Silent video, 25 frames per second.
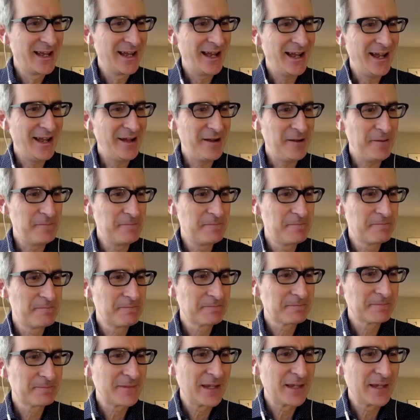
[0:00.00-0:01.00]
Um,
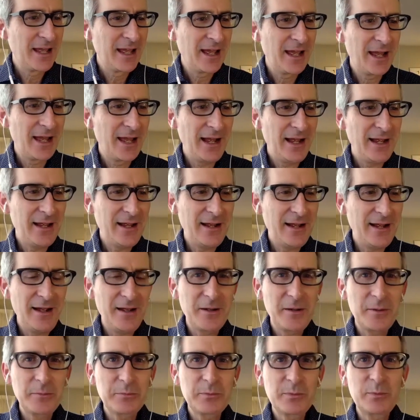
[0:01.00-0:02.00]
I,
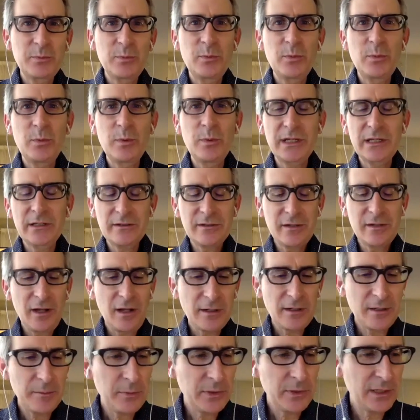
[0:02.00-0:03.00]

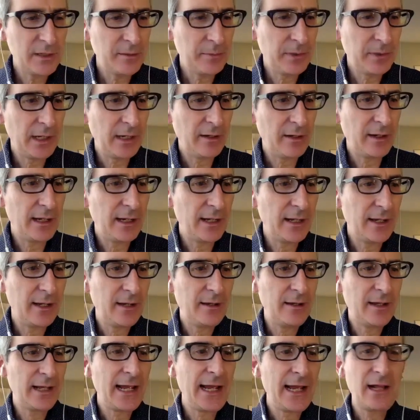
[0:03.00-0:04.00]
talk a bit about
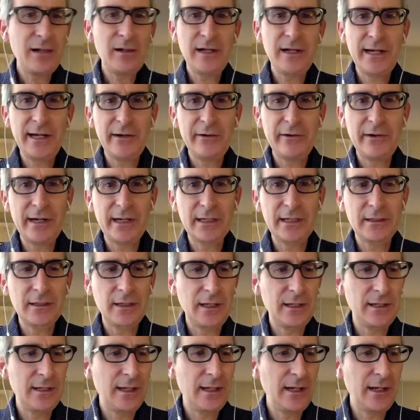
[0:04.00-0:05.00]
uh, Hal Herring
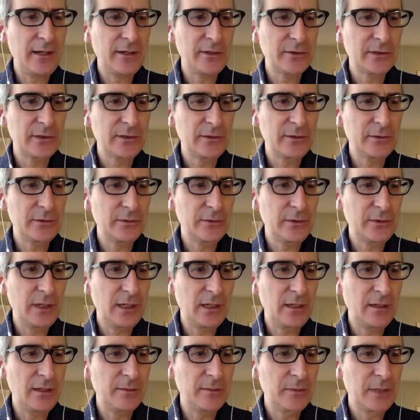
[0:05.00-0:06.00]
and how you,
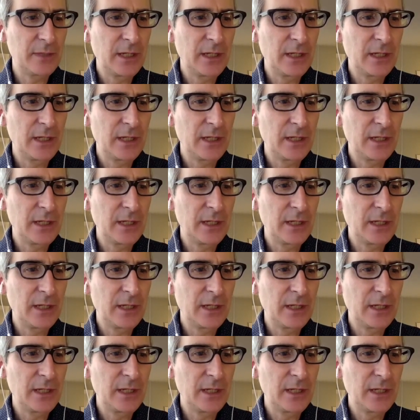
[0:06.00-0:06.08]
uh,